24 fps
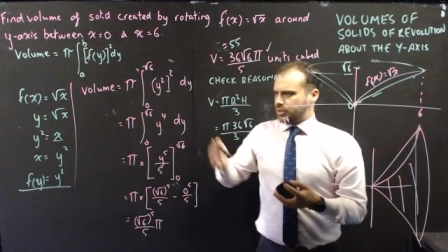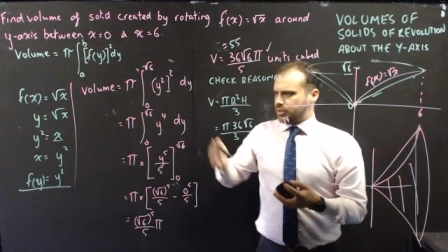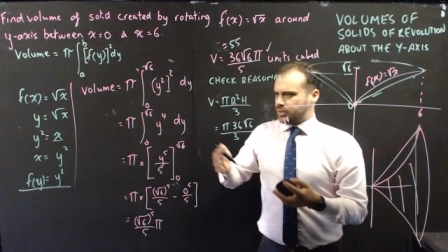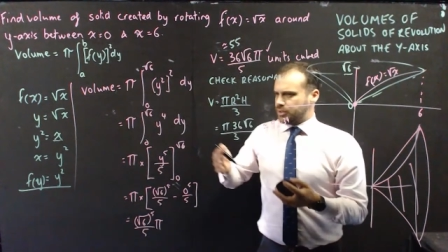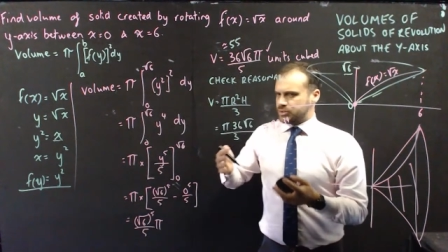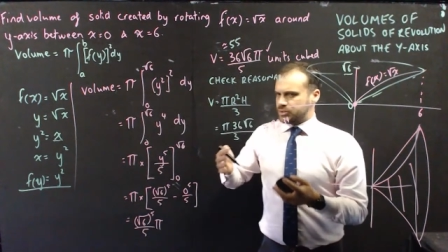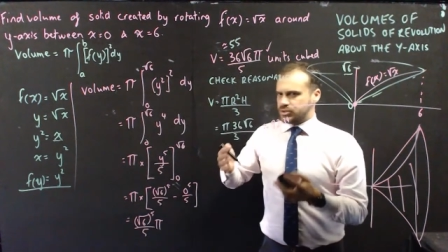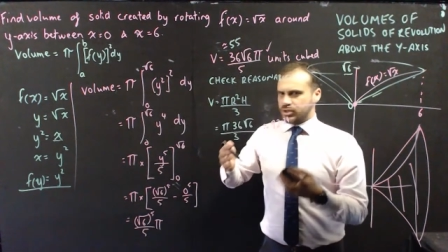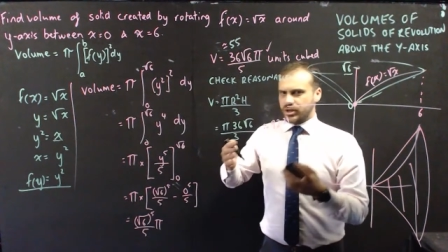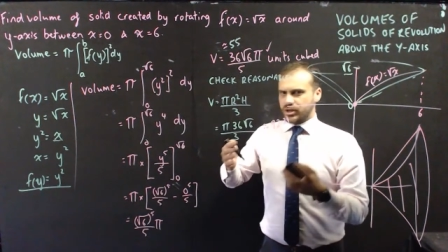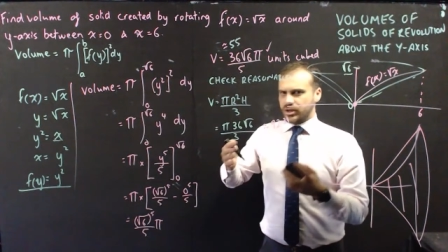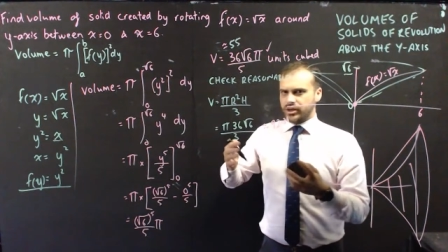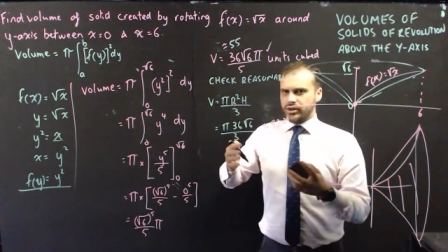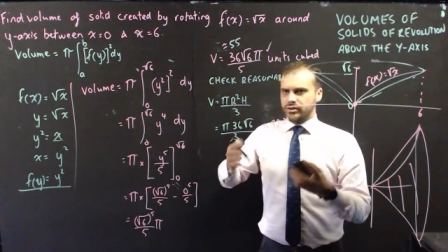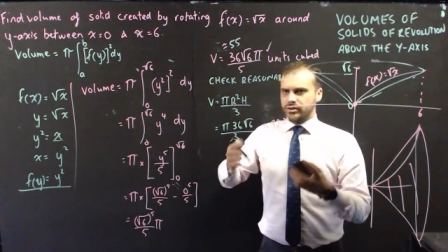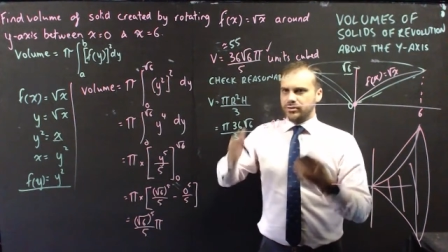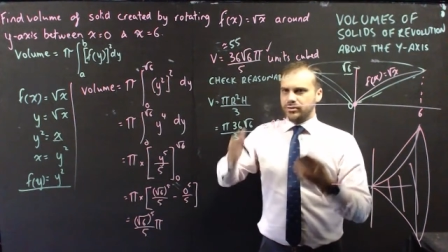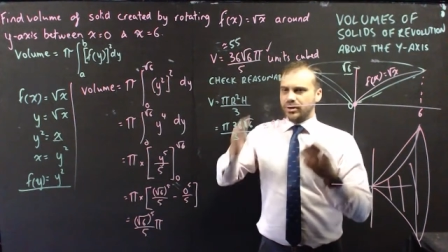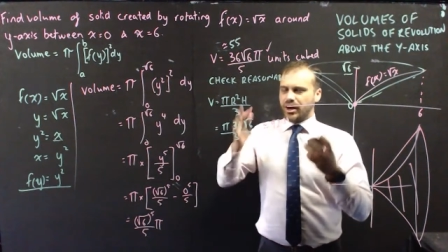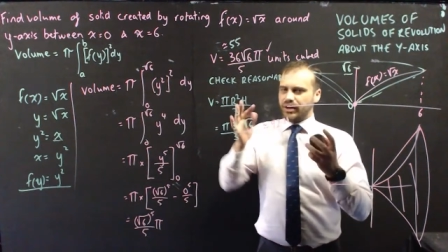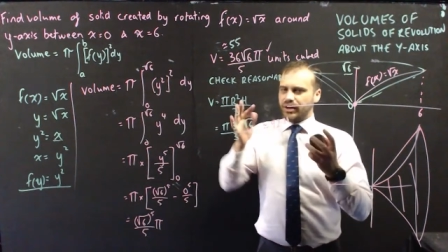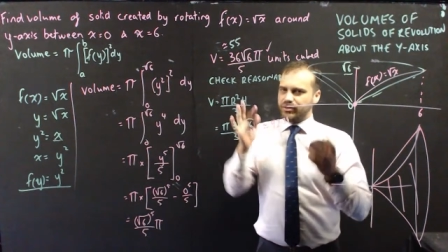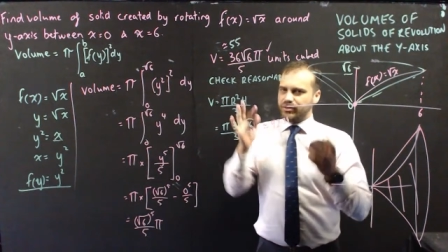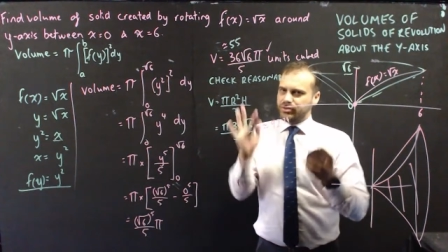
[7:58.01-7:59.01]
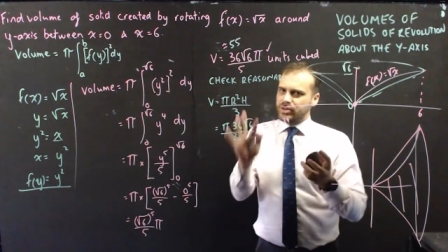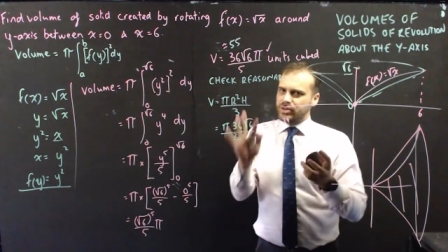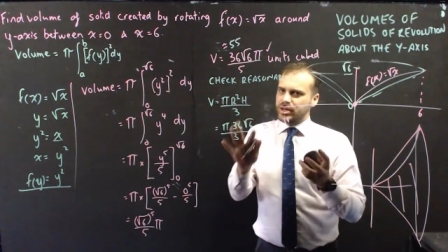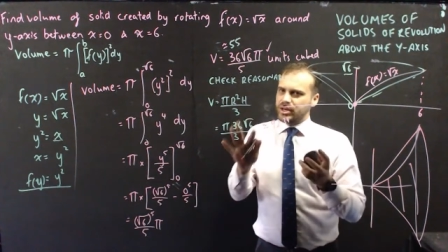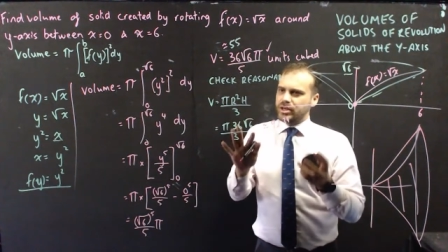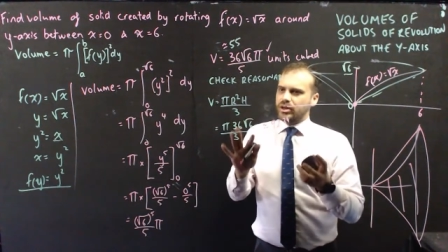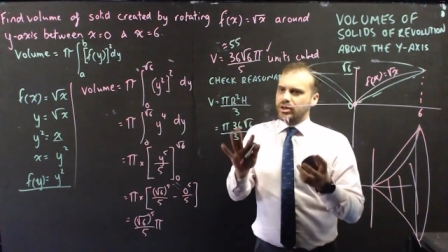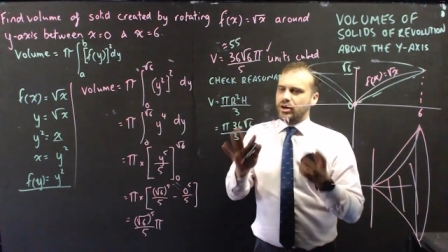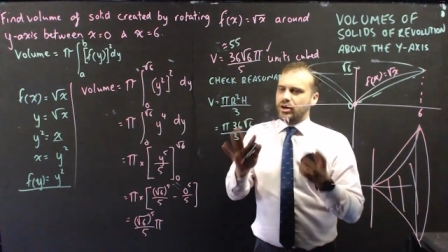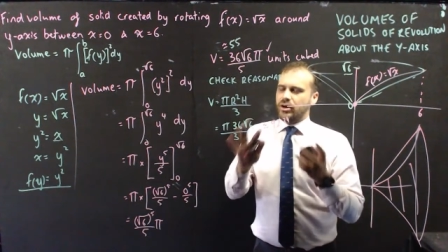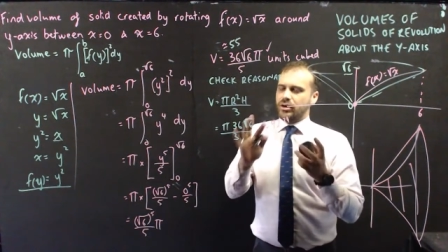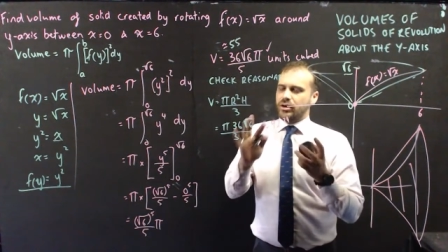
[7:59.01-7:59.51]
So I
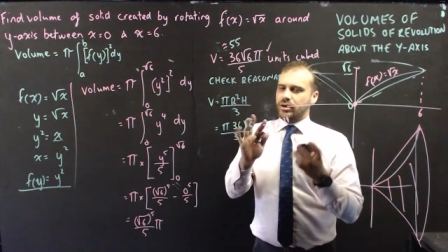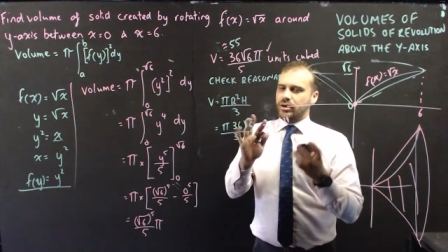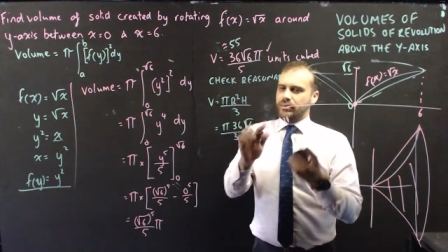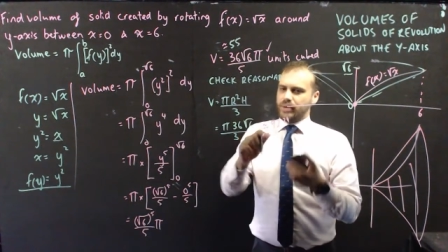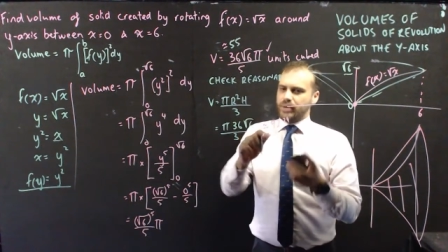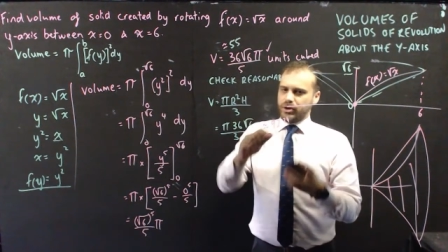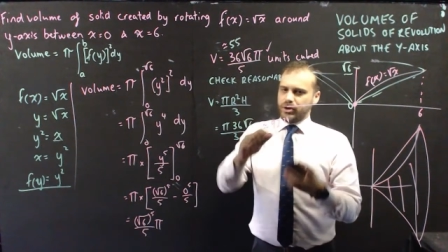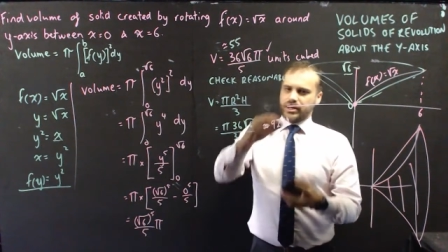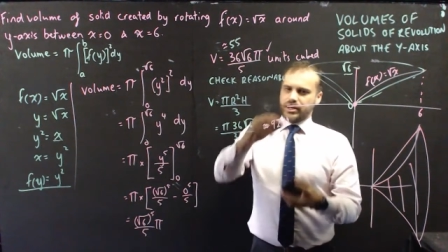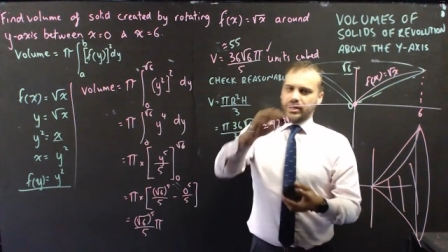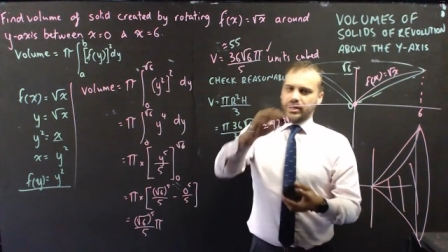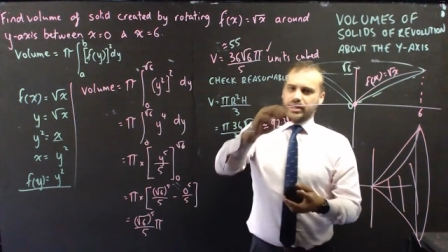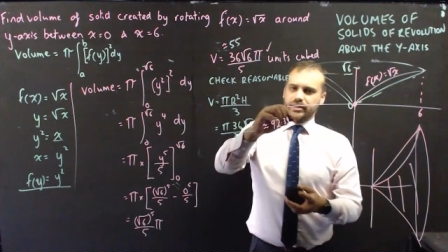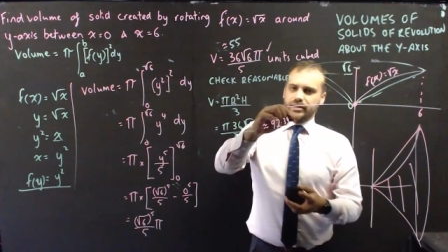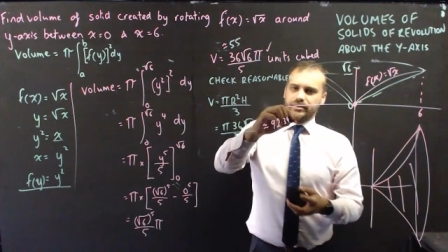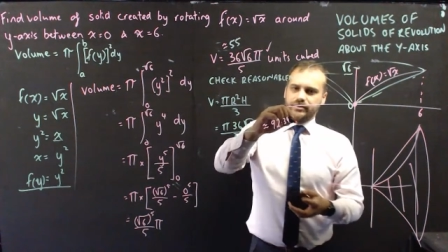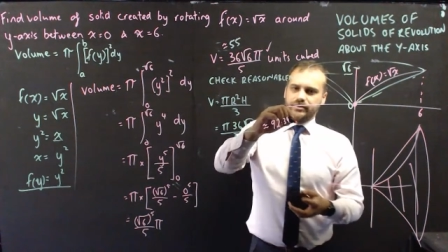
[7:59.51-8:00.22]
think I'm okay.